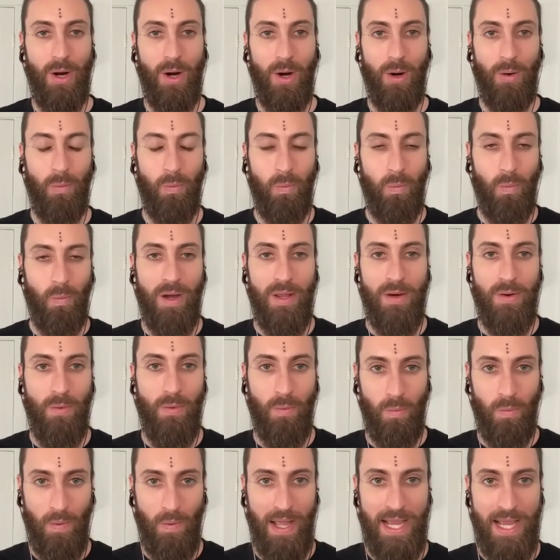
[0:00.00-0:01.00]
are
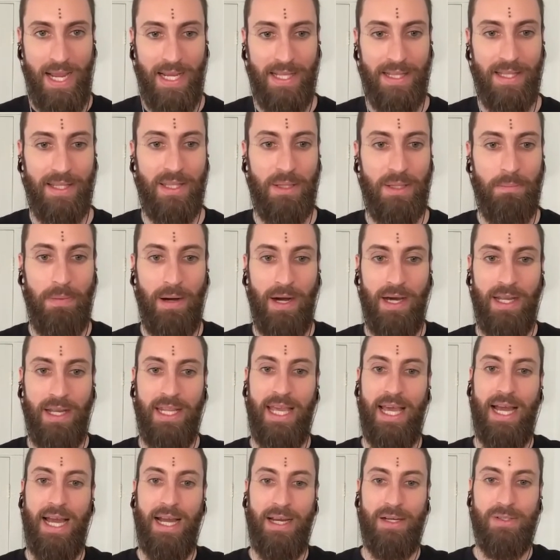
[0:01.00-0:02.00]
one way that the
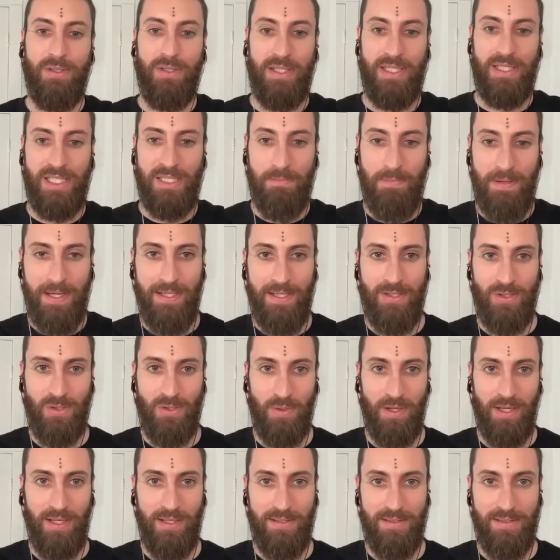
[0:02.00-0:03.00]
body actually speaks
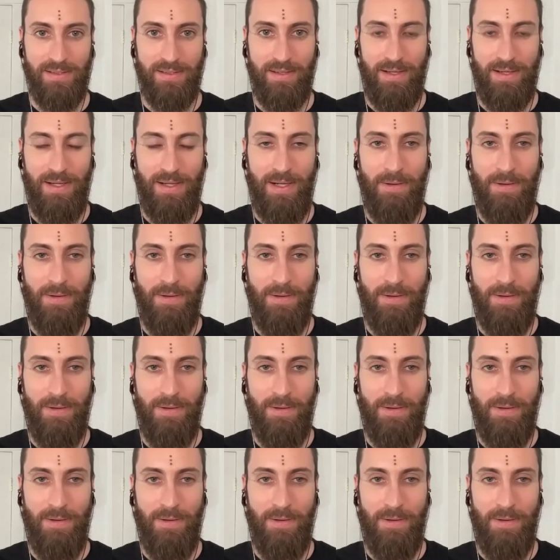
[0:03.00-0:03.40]
to us.